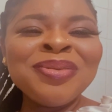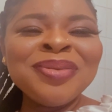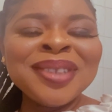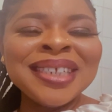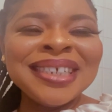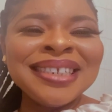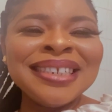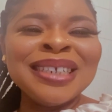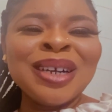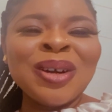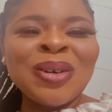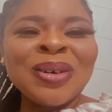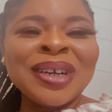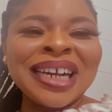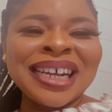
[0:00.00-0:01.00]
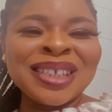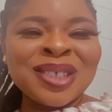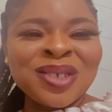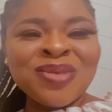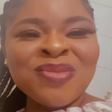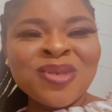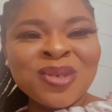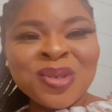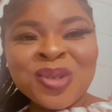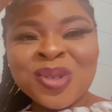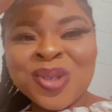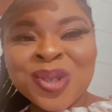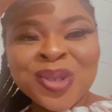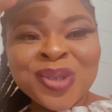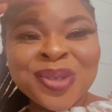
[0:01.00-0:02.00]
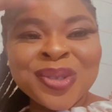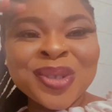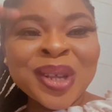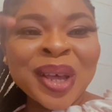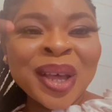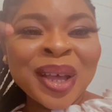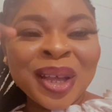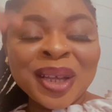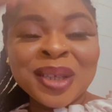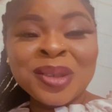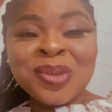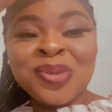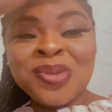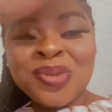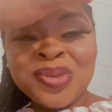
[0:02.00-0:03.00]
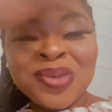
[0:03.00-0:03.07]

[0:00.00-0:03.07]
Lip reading: did the law that you must do,